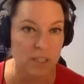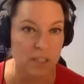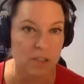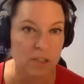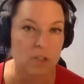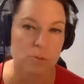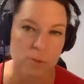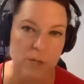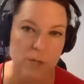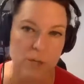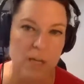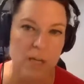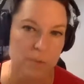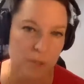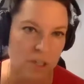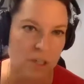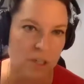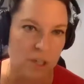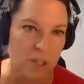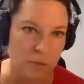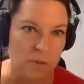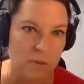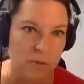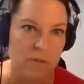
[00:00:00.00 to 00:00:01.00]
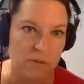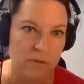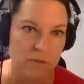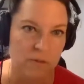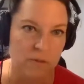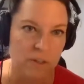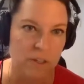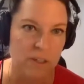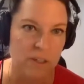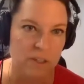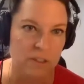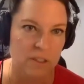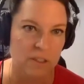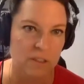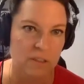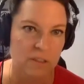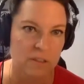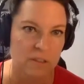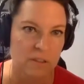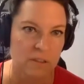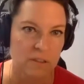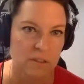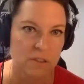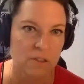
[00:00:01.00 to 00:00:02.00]
they're probably going to revert
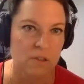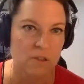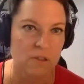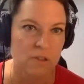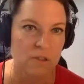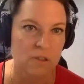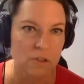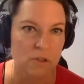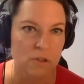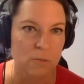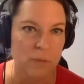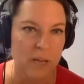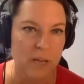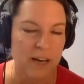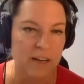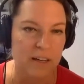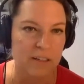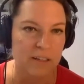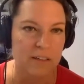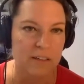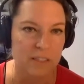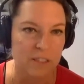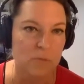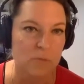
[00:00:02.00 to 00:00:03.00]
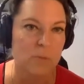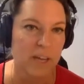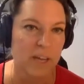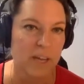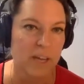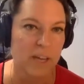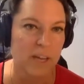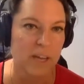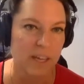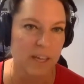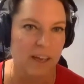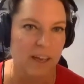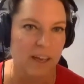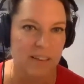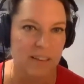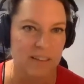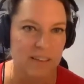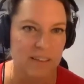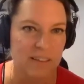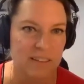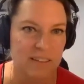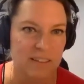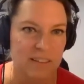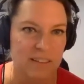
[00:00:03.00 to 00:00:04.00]
to their old pattern, is my guess,
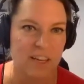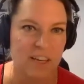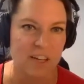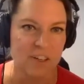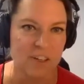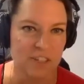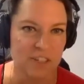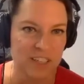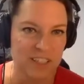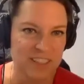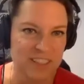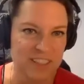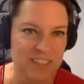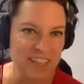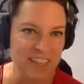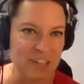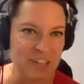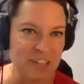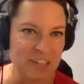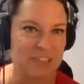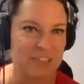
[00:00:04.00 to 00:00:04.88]
So